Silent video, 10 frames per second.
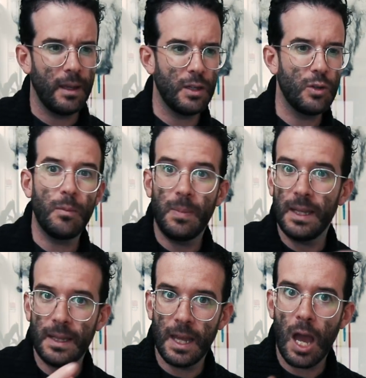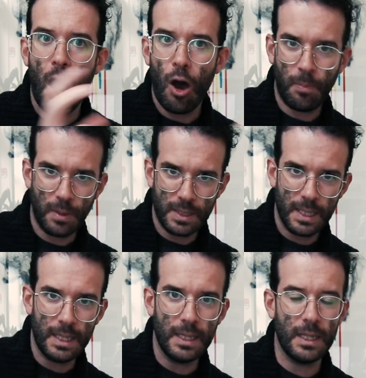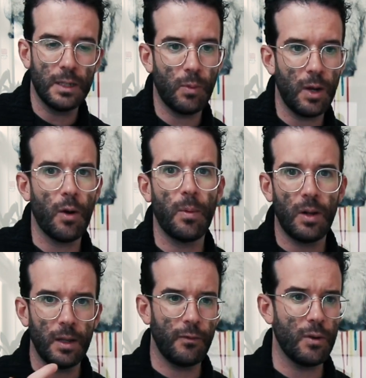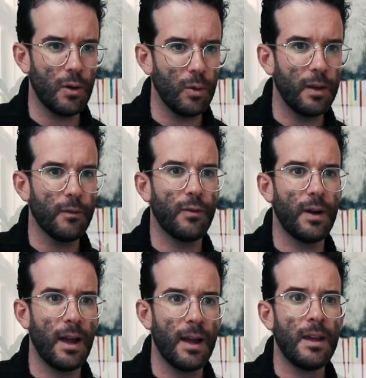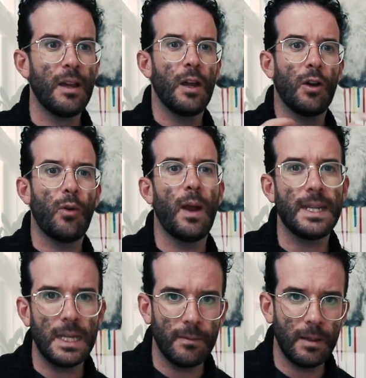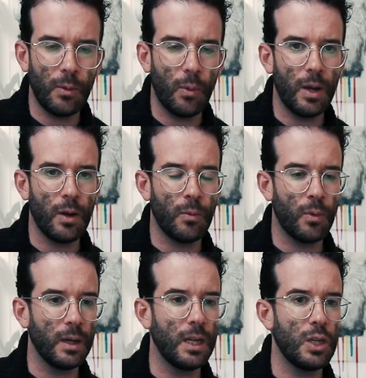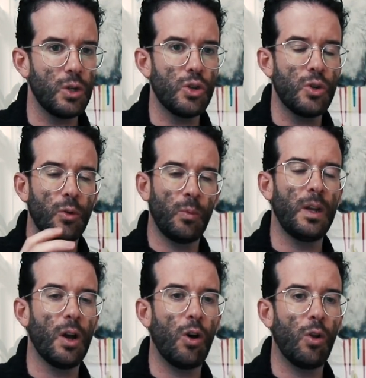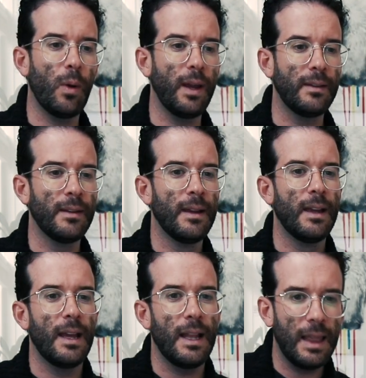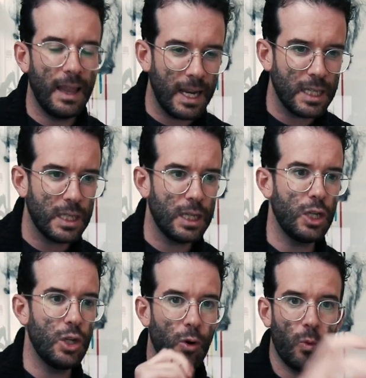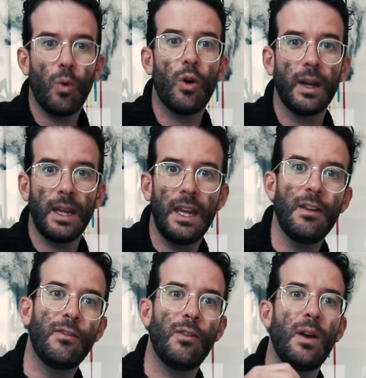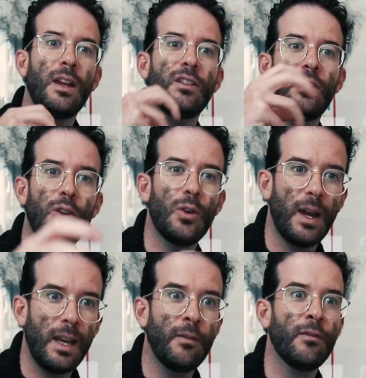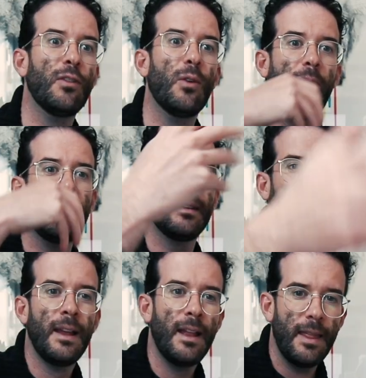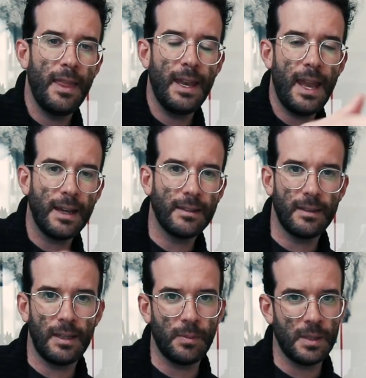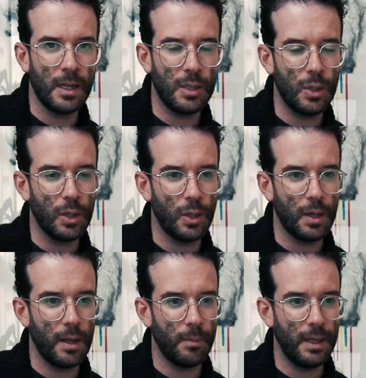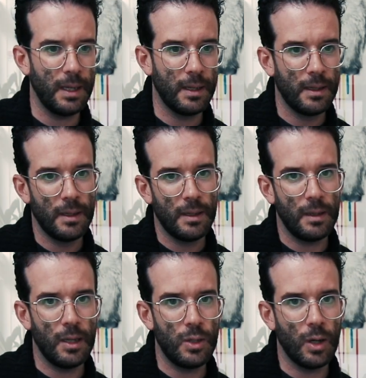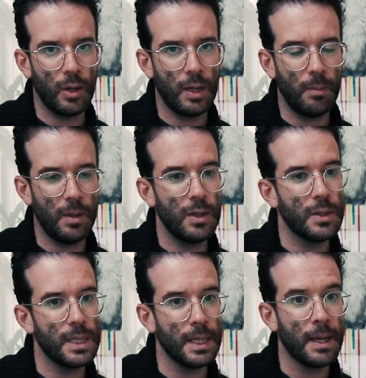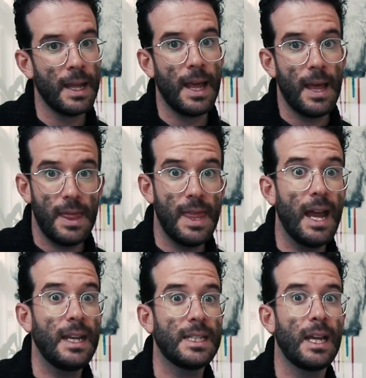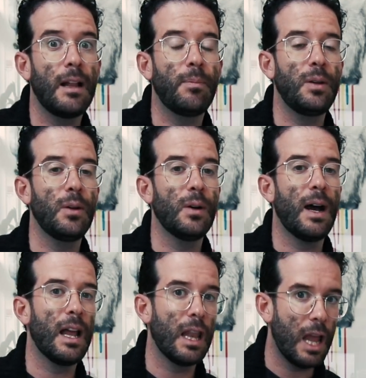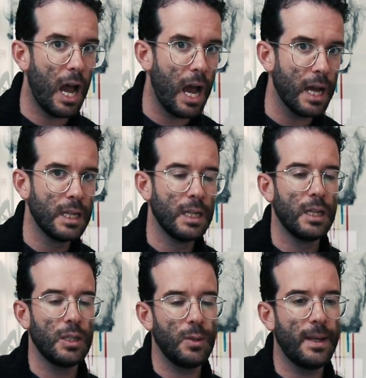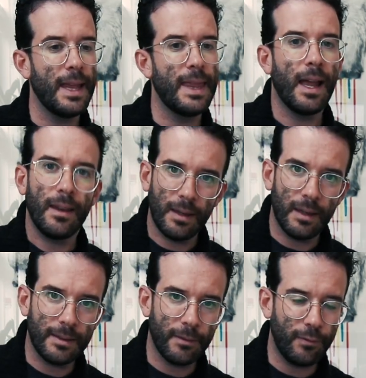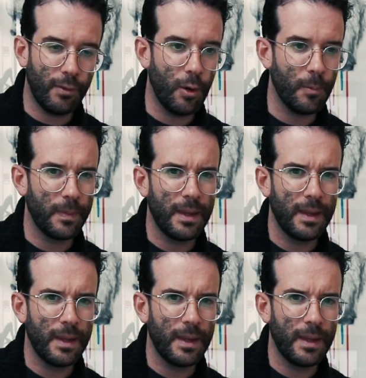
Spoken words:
It should be the opposite in this way overall. If you're looking for a creatively way of working, you should be always let your work influence you and influence the next steps that you're gonna be using. That is help you a lot to get that sense of flow.